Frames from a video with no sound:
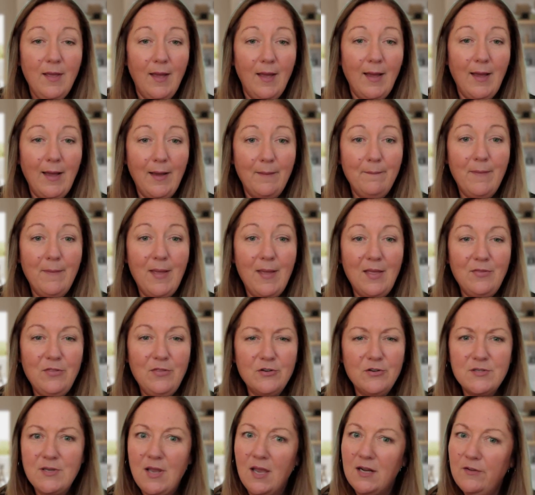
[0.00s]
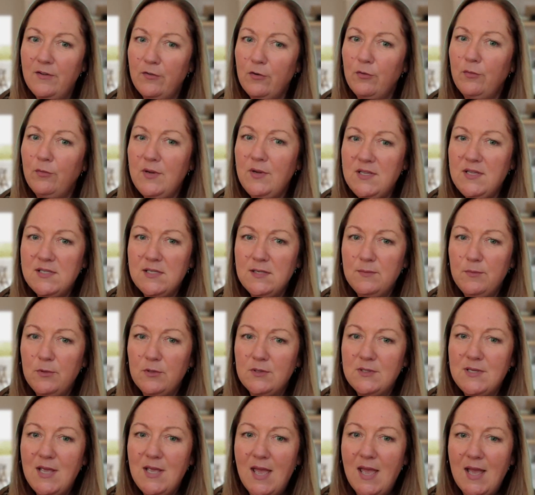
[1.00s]
And there's kind of a
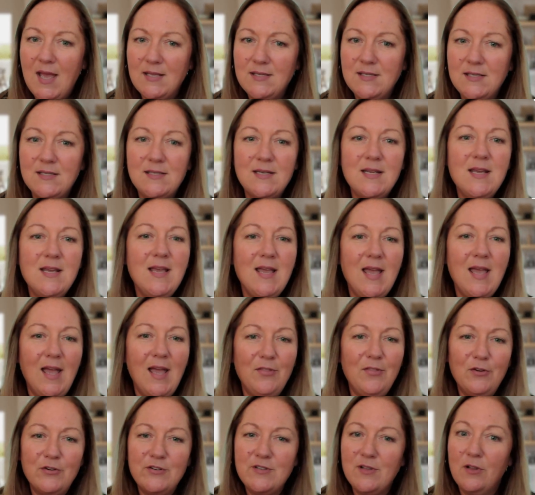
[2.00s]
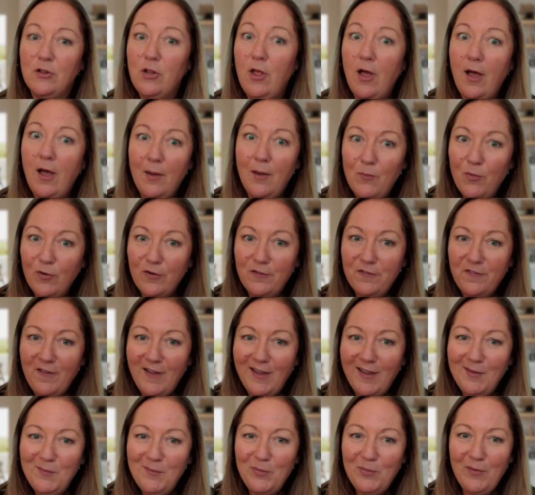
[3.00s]
reasonable test, and there's a lot more
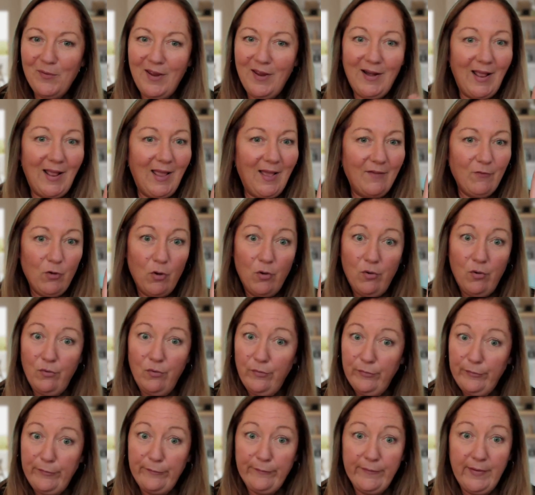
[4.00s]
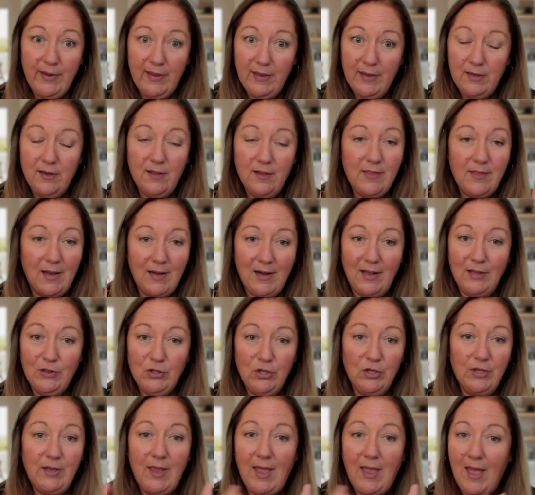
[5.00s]
fine print. I have a whole grid that I
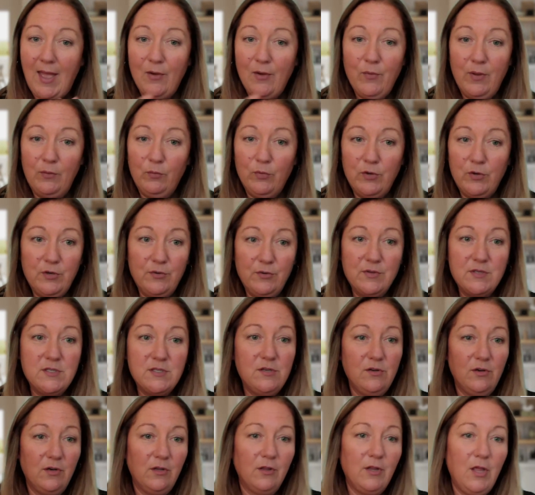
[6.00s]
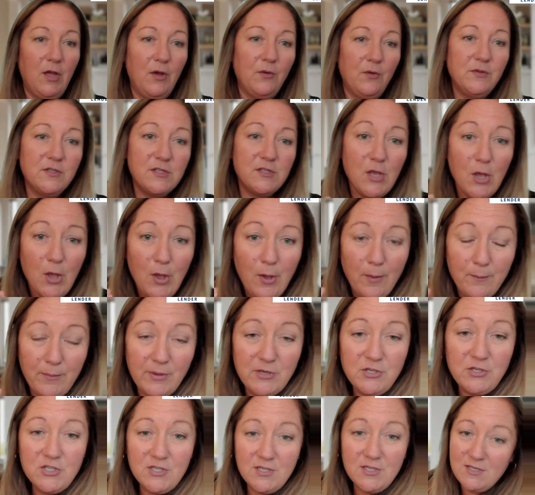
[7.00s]
look at when we're doing student loans,
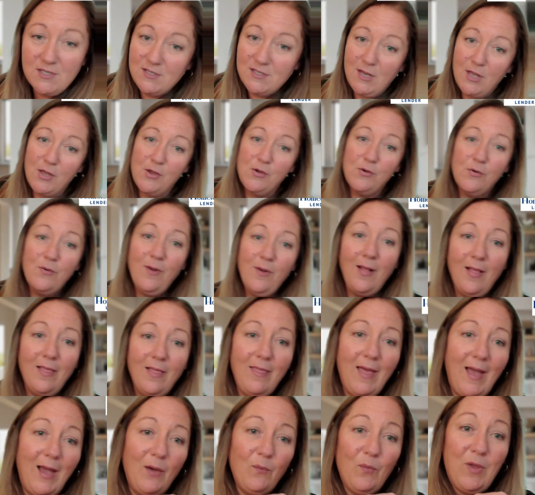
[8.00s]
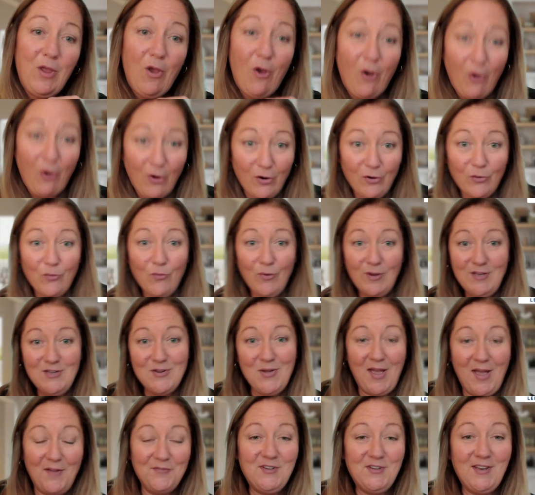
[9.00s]
but just know that we are going to
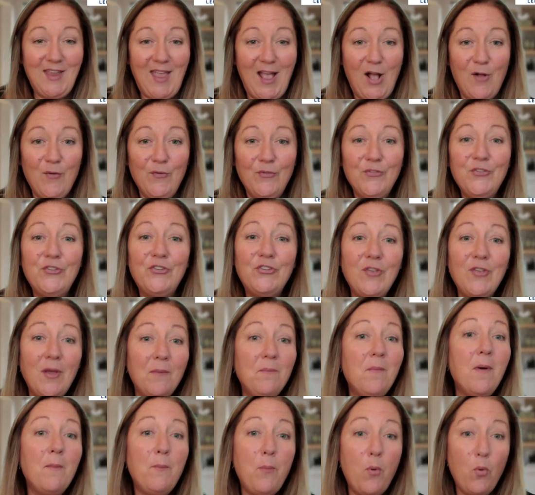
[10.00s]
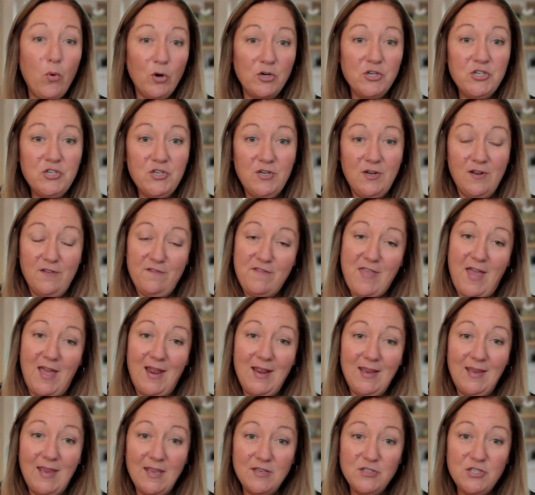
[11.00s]
have to count some portion of that
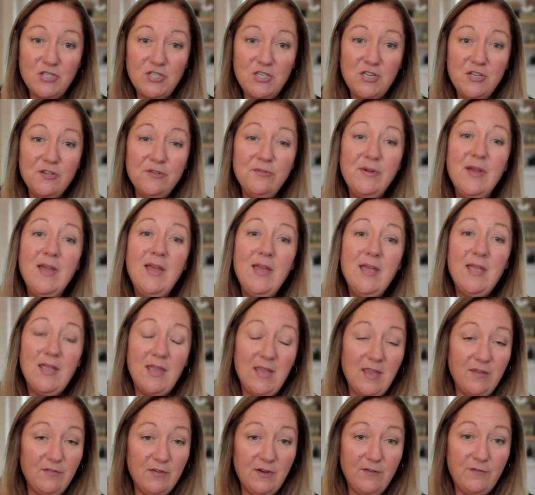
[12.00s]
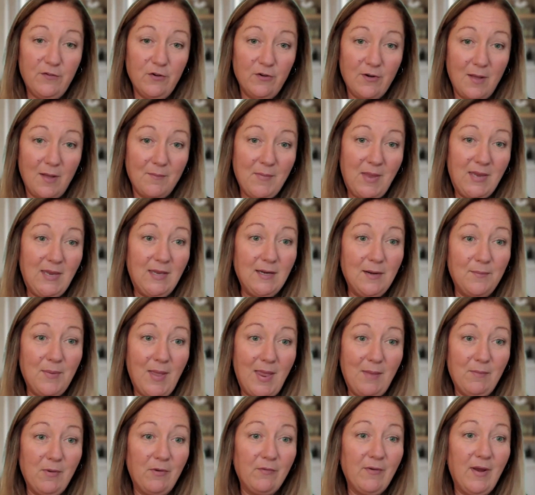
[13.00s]
against you, even if you're not making a
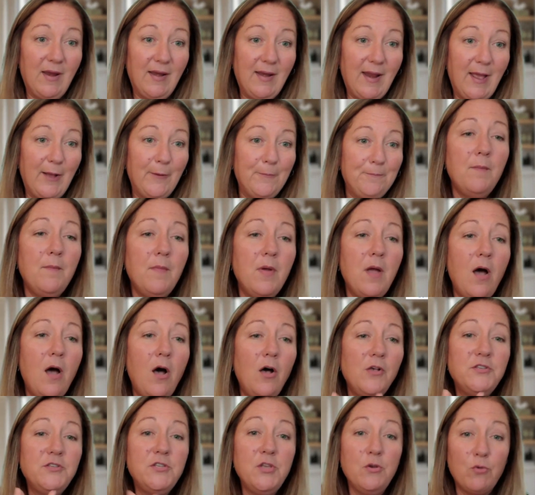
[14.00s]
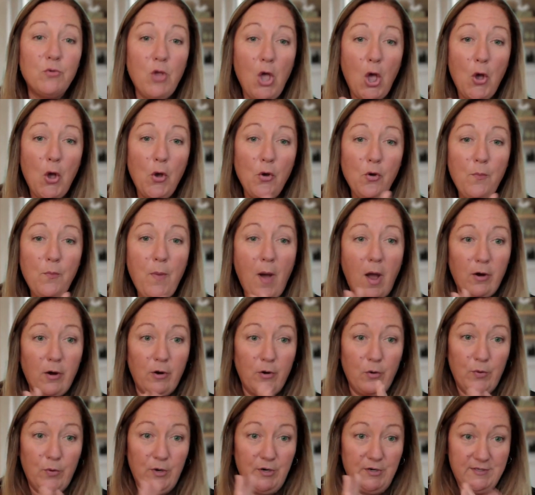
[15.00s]
payment right now. Also,
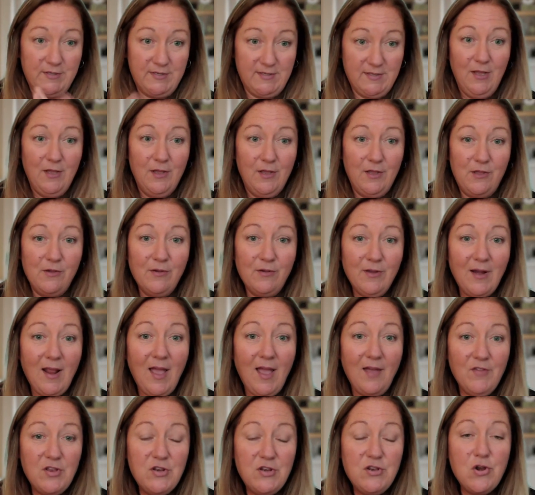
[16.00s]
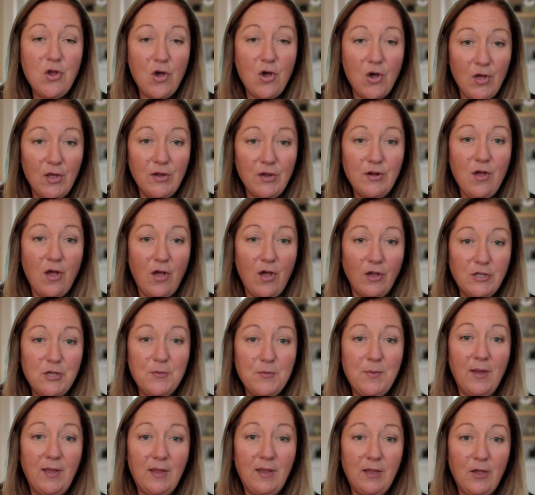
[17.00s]
co-borrowers. You can have a
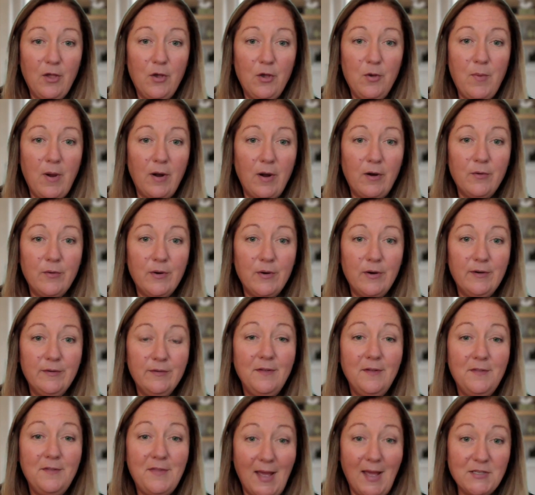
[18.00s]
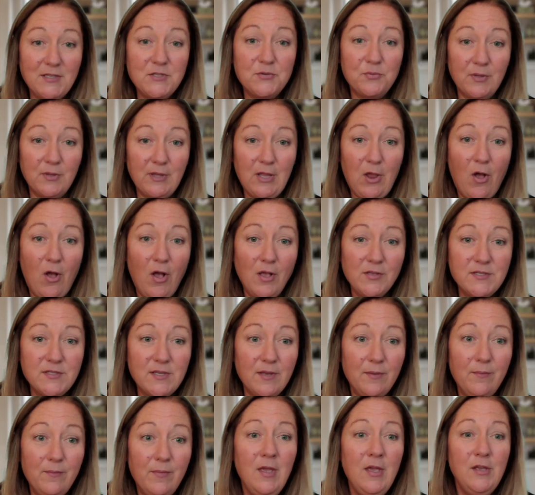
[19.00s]
non-occupying co-borrower. That's really
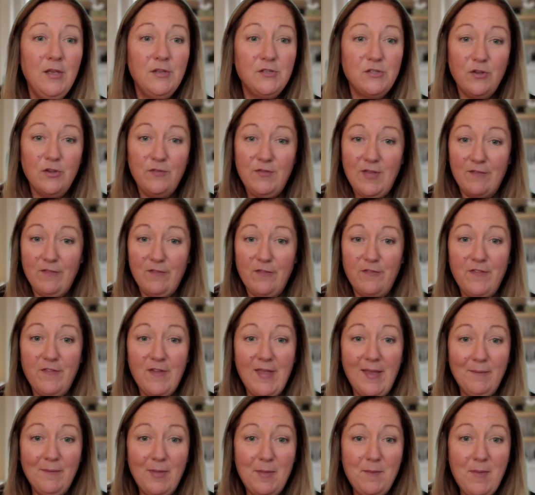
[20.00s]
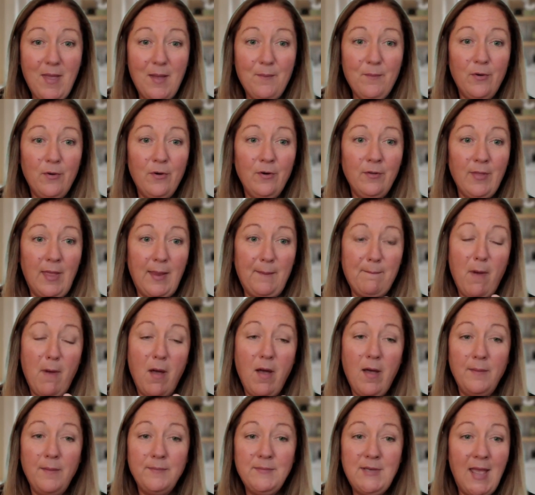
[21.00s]
awesome. So if you have a family member like
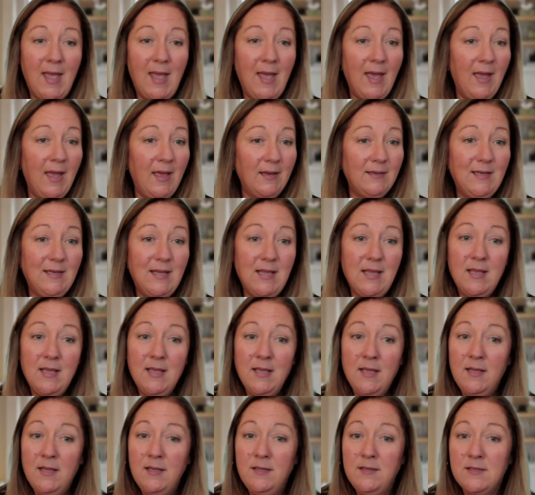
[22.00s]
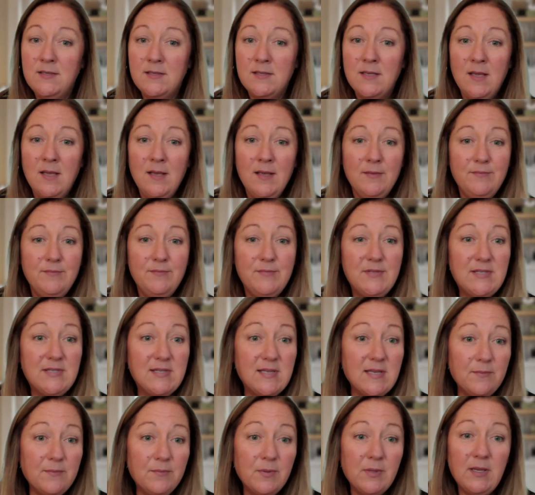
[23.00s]
mom, dad, kids,
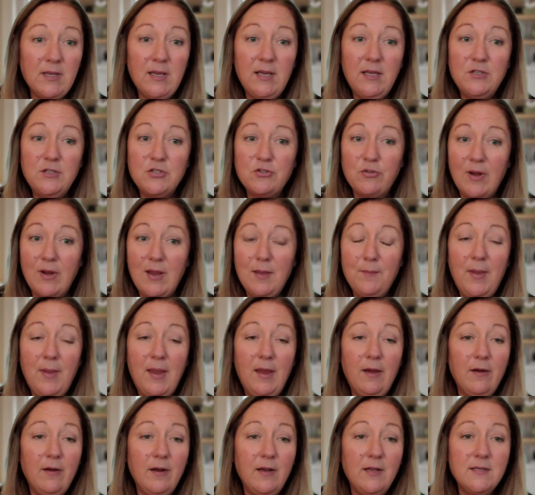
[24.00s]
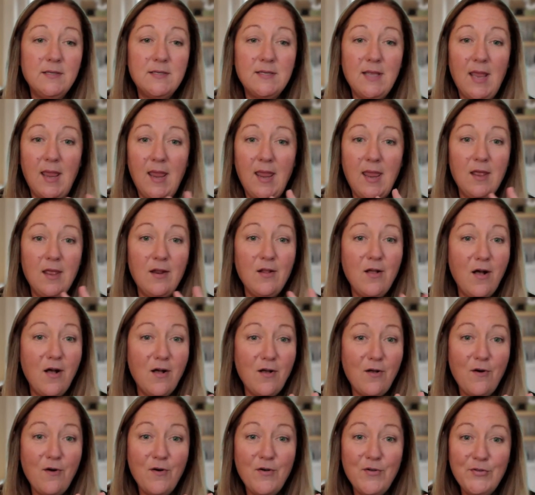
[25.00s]
siblings, grandparents, aunt,
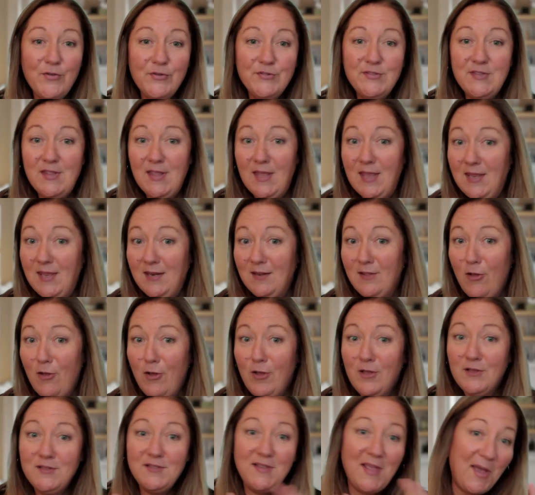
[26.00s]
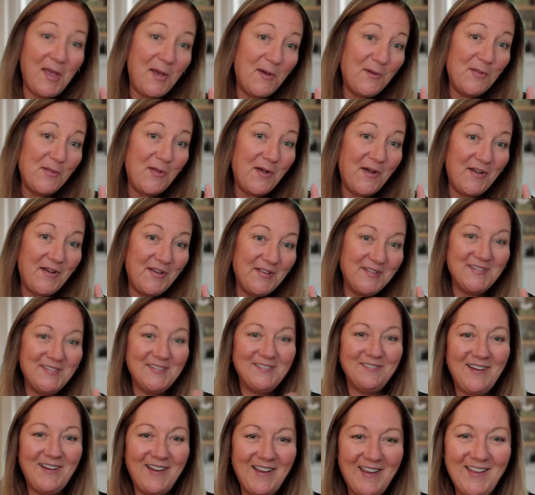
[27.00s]
uncles, the in-laws, the outlaws,
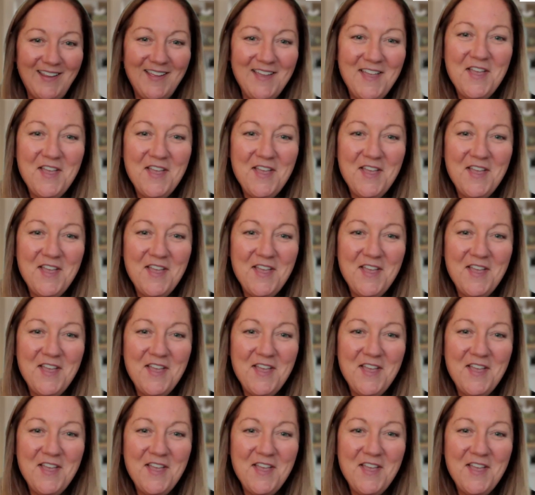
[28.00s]
right?